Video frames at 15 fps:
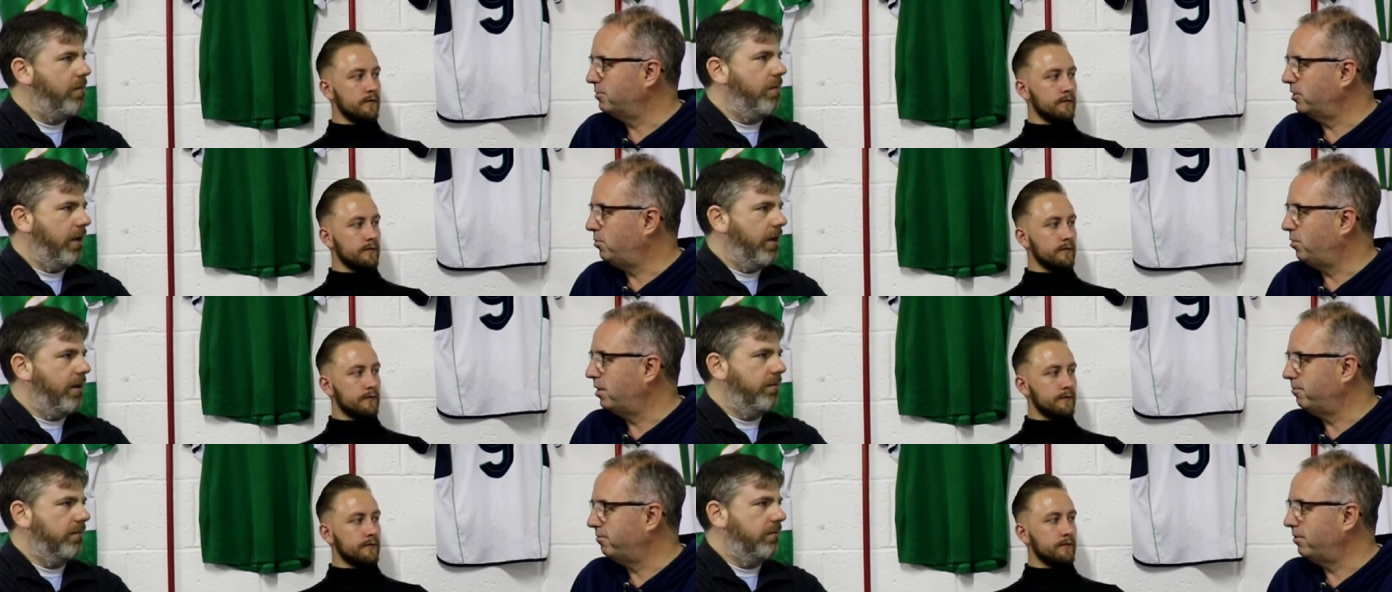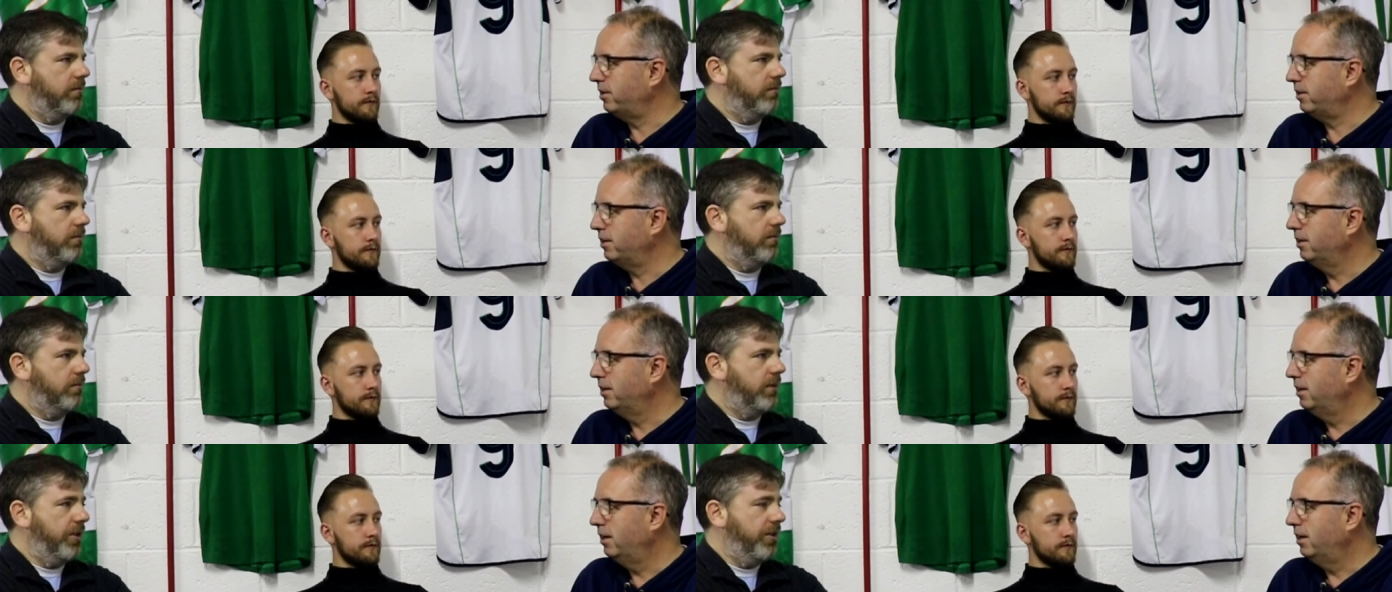Speaker 1: in yeah. qualifying.
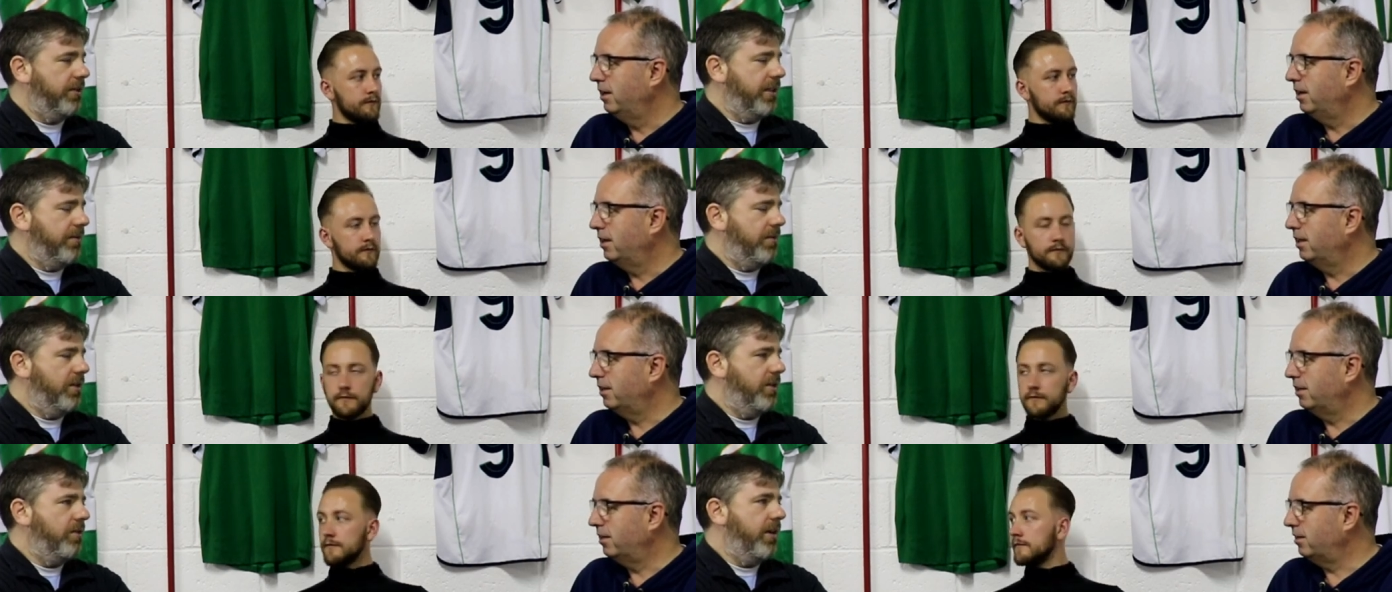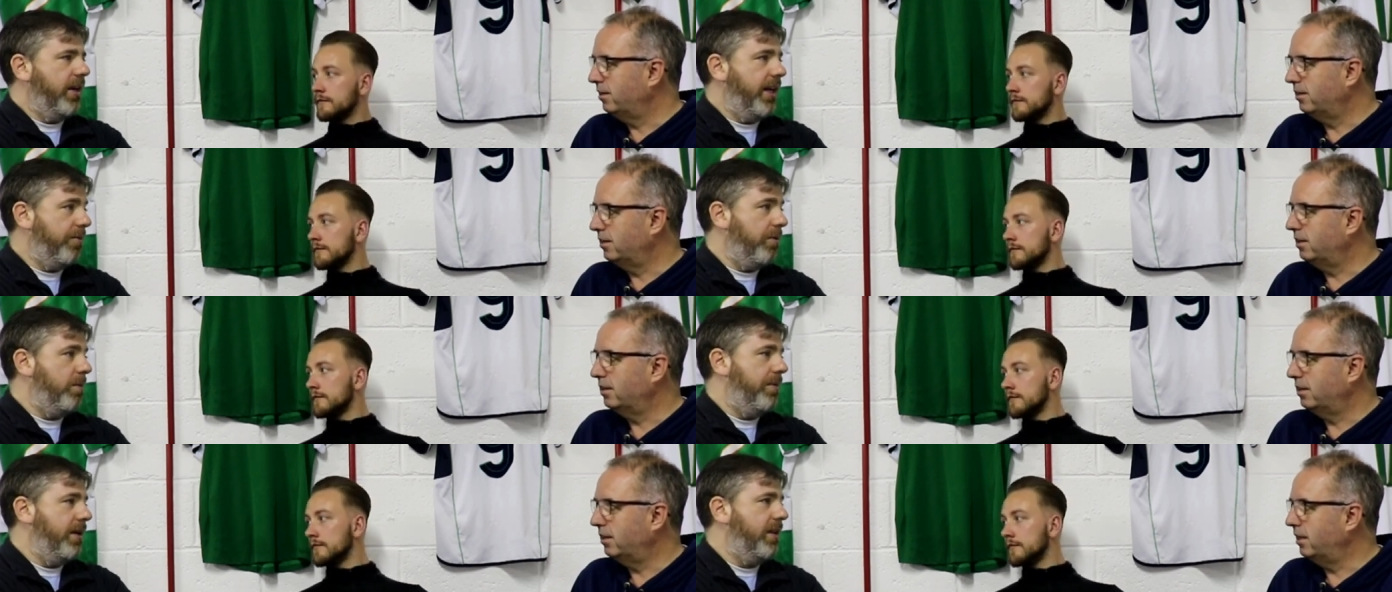The only team to do that, and we
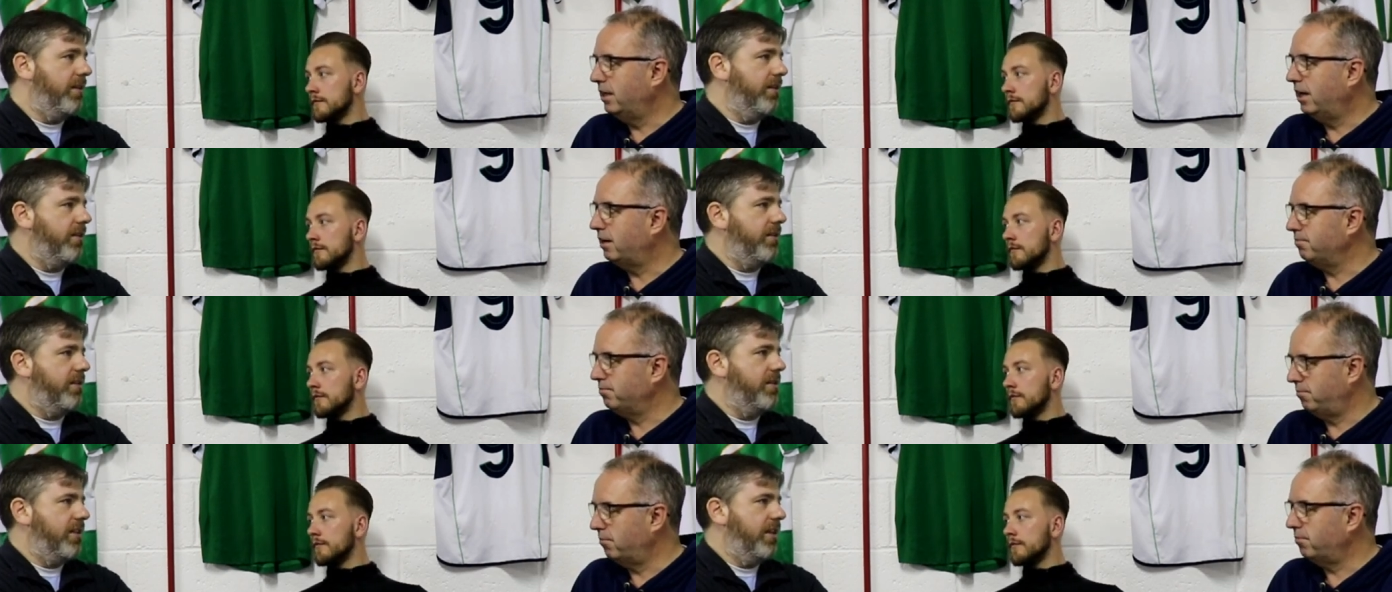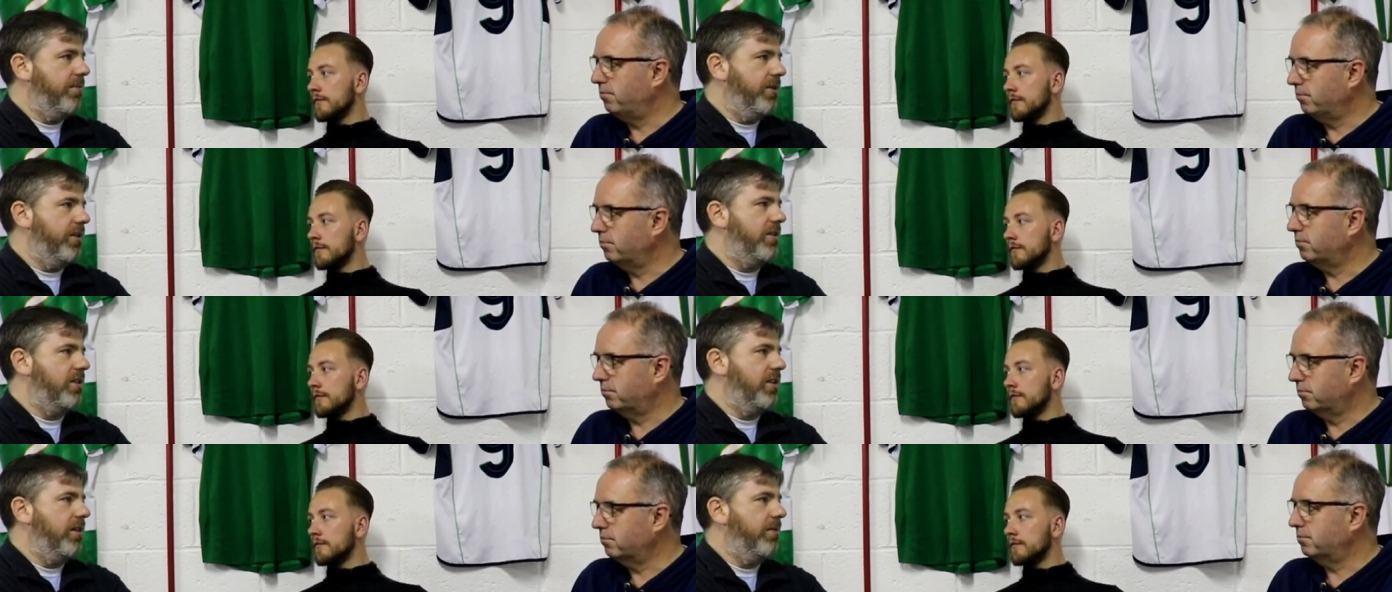beat yeah. the, the, same
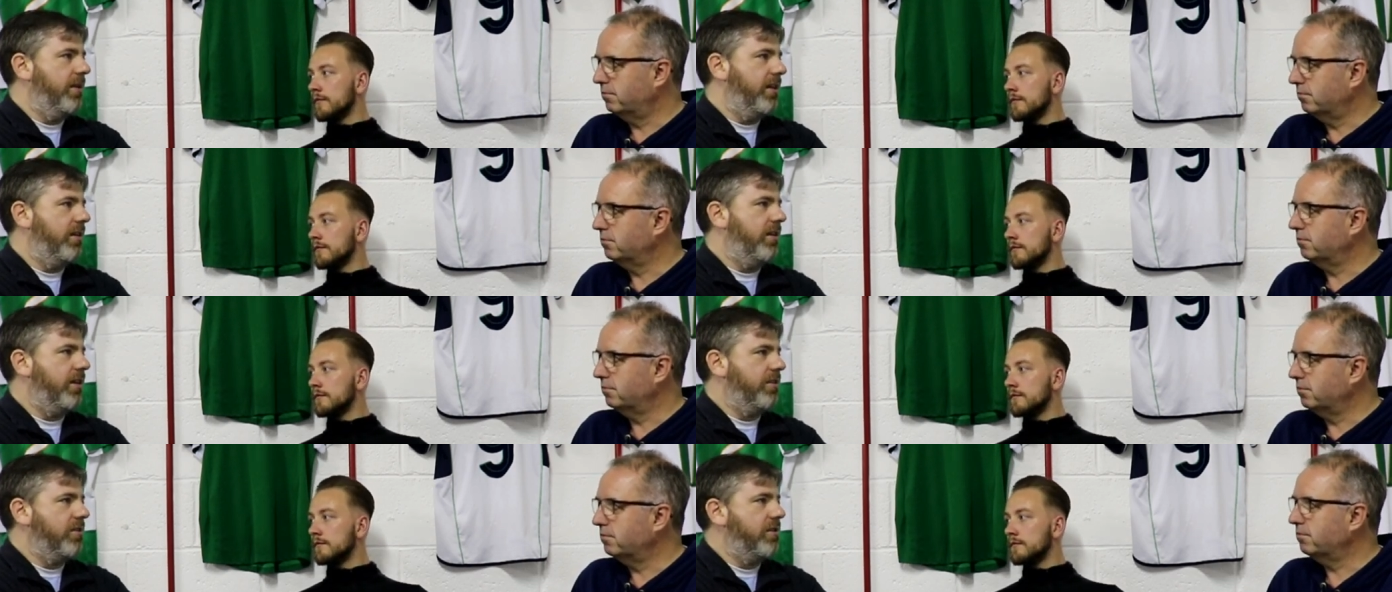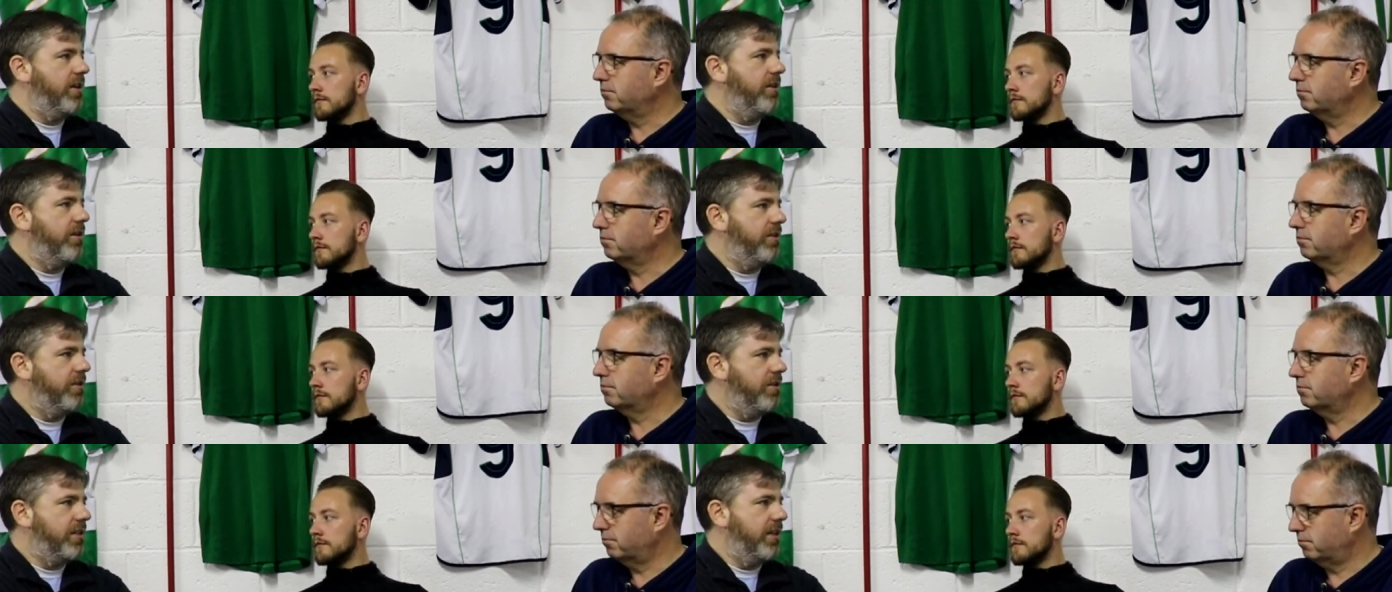Dutch team that had knocked us out at
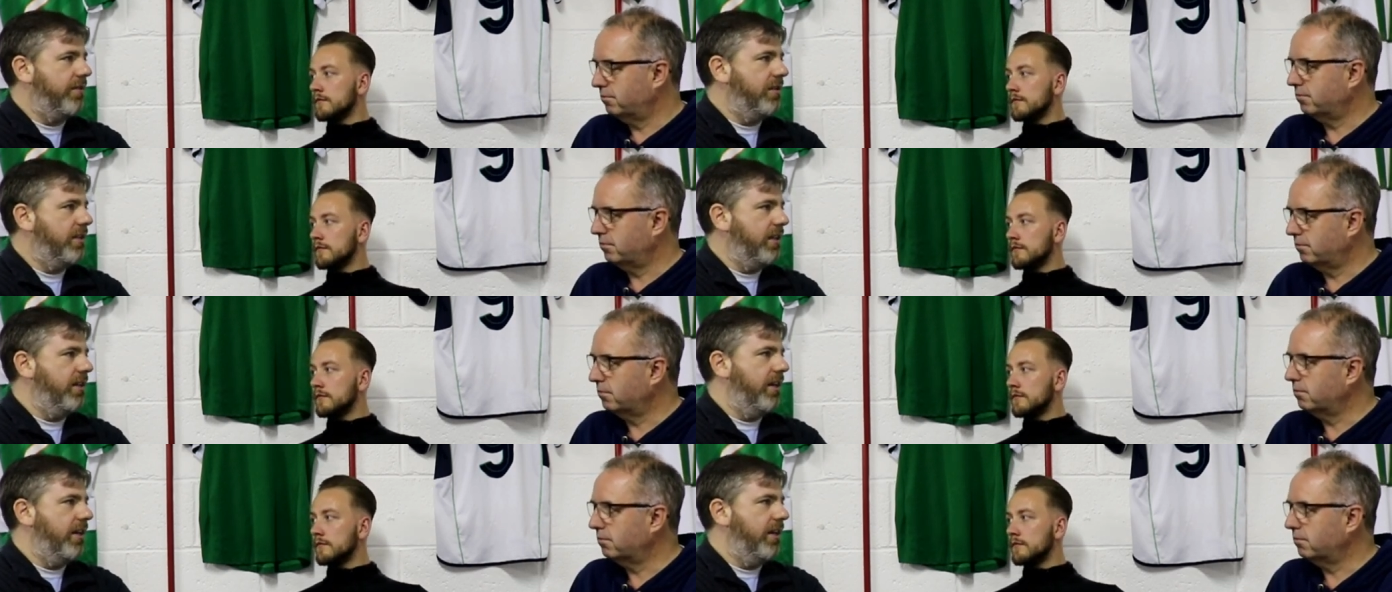under seventeen